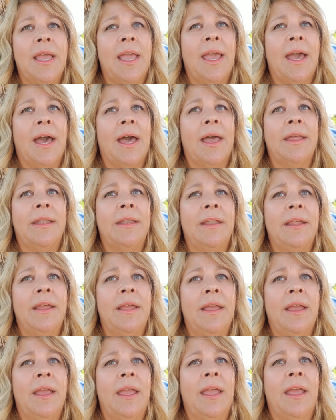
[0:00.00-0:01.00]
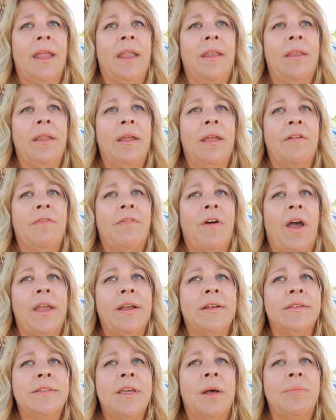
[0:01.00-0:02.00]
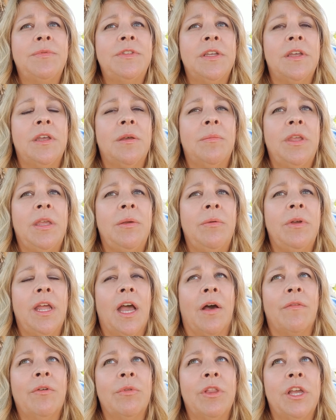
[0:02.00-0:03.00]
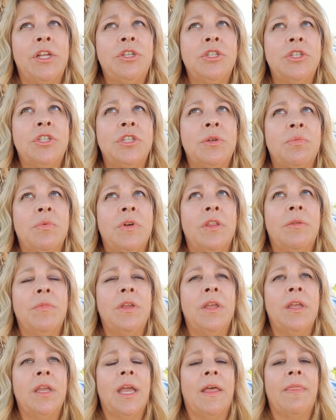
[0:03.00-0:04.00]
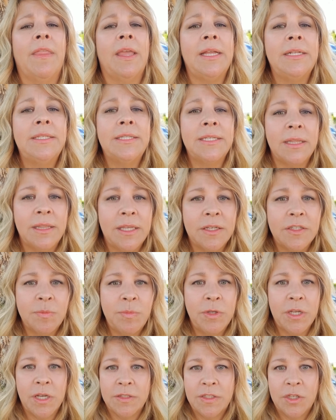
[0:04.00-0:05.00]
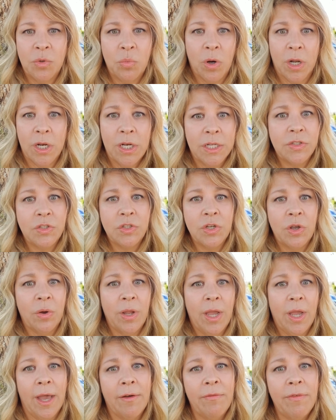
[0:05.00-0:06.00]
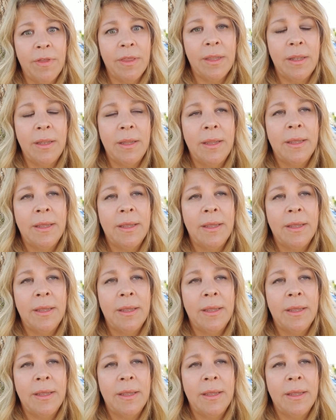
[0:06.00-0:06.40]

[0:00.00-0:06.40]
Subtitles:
and if I accept him, he would have a relationship with me, and that he did this because he wanted us to go to heaven.